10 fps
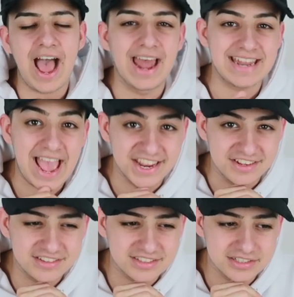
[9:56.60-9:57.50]
and
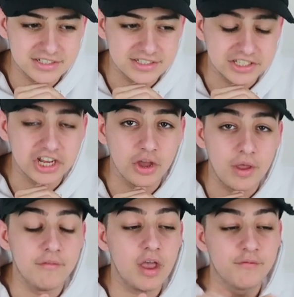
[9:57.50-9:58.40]
eight. You
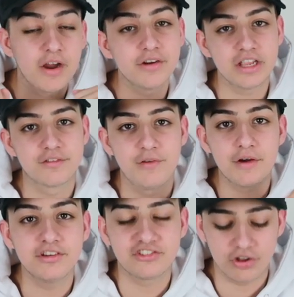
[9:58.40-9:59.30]
know, it's
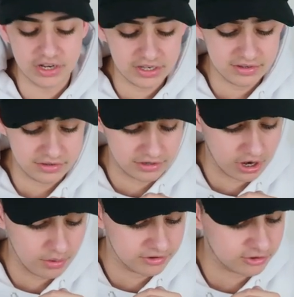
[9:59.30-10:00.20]
very solid. You
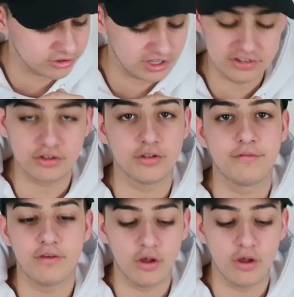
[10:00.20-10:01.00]
know, it's got the